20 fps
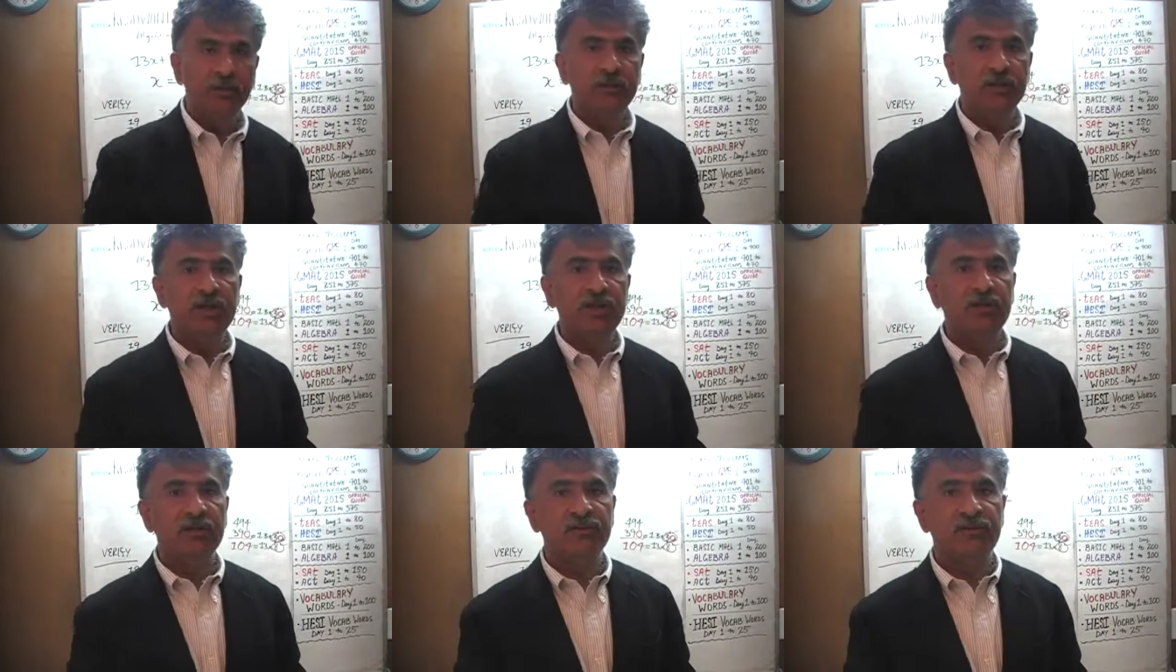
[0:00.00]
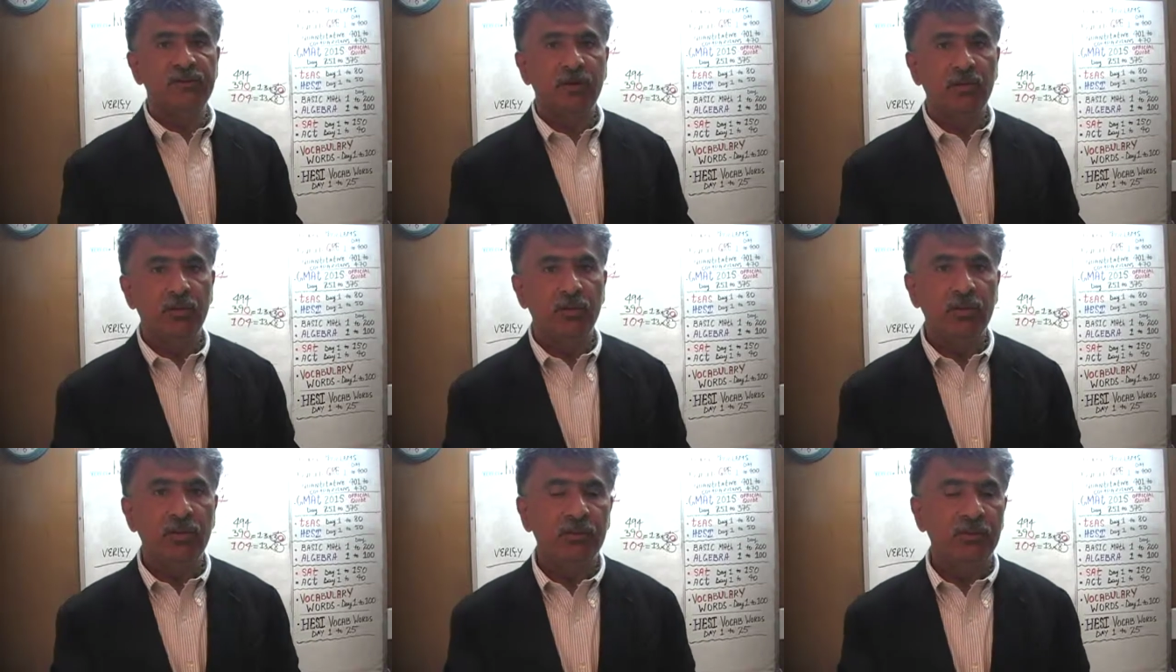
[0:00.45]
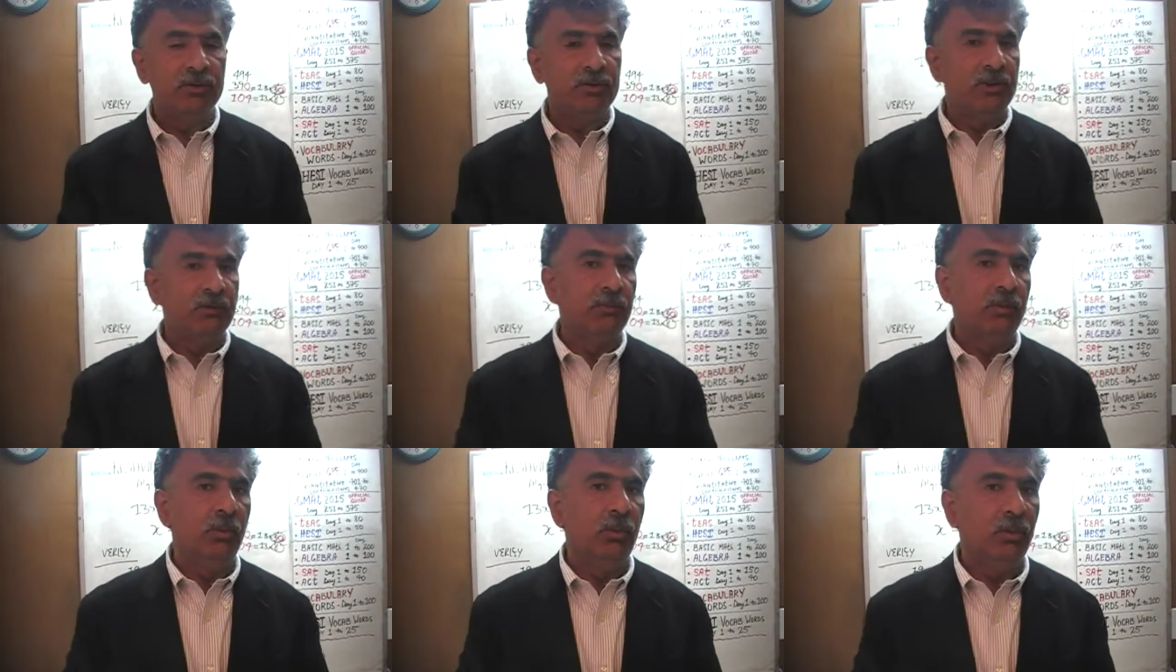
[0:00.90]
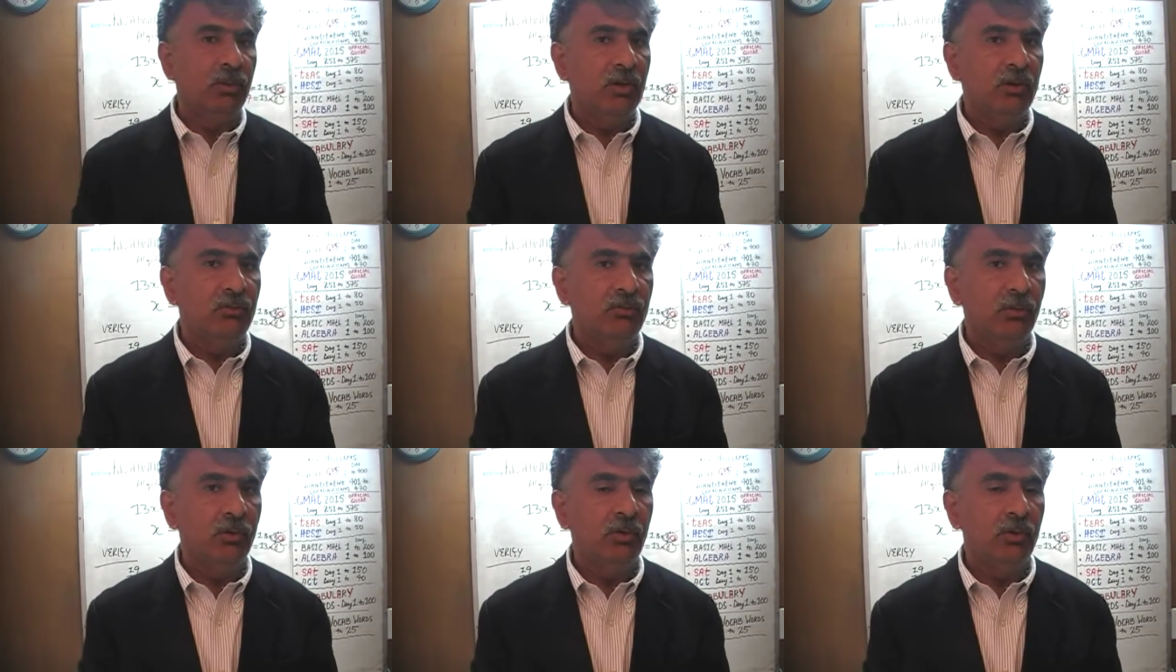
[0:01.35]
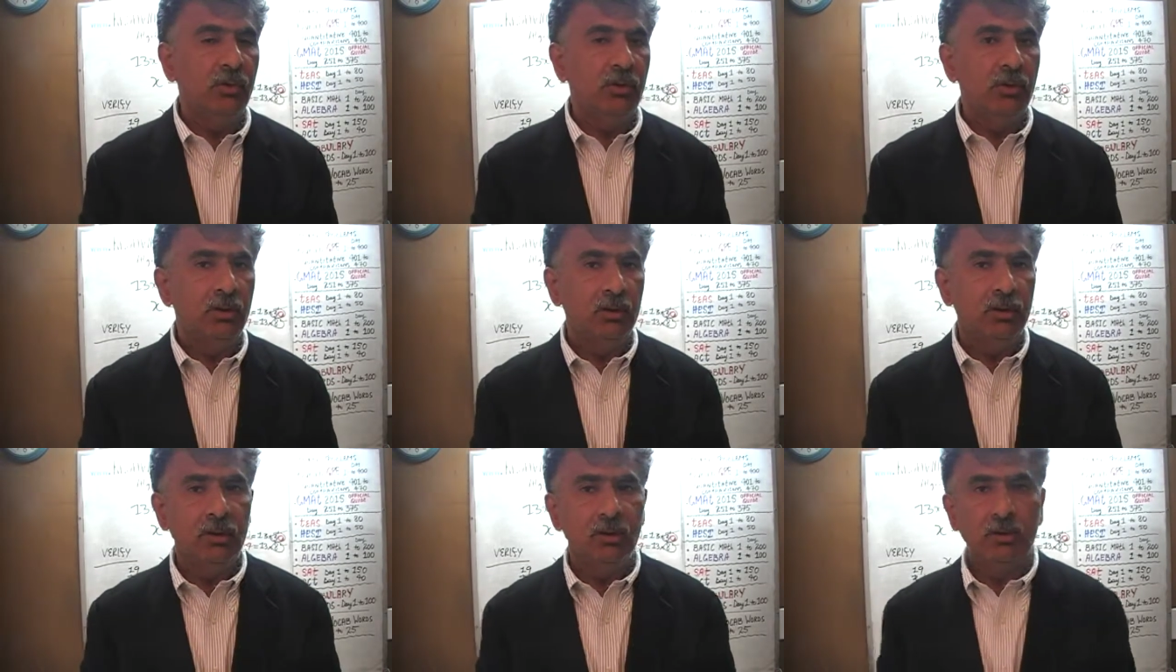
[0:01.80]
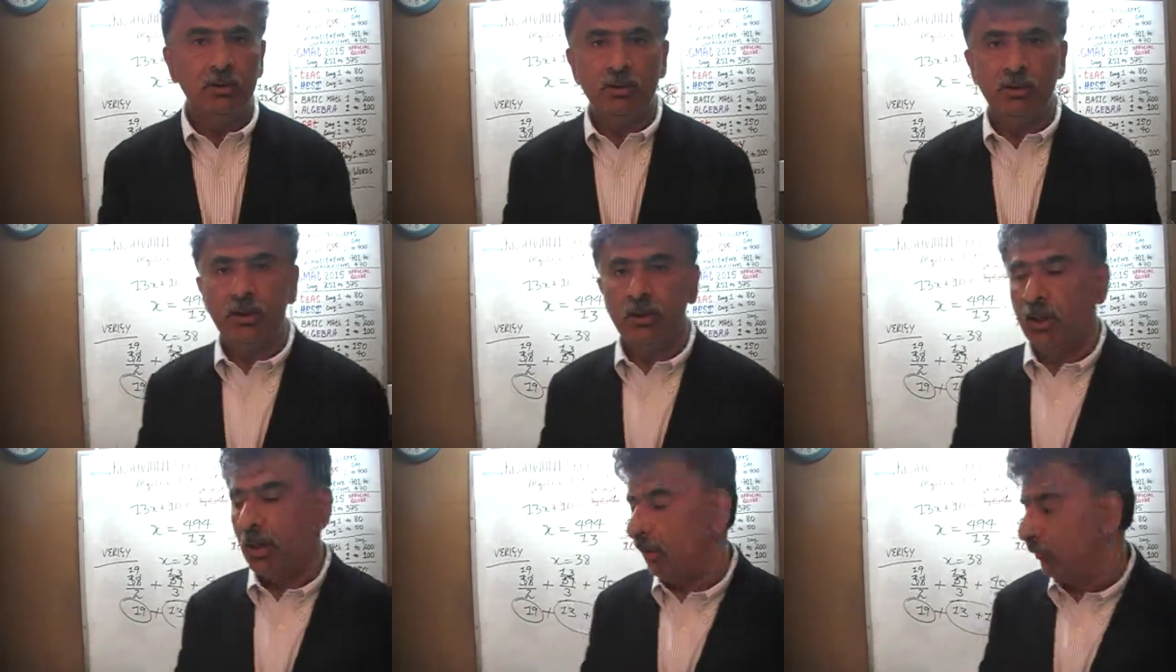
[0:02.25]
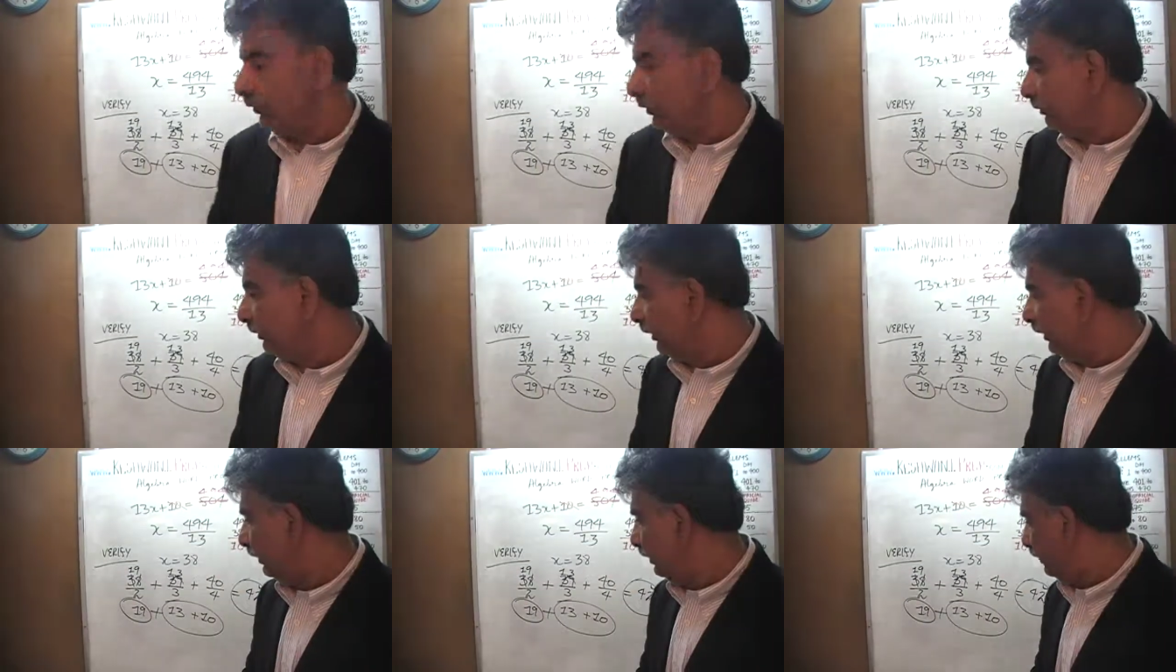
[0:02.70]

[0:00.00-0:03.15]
three consecutive numbers that we were looking for turn out to be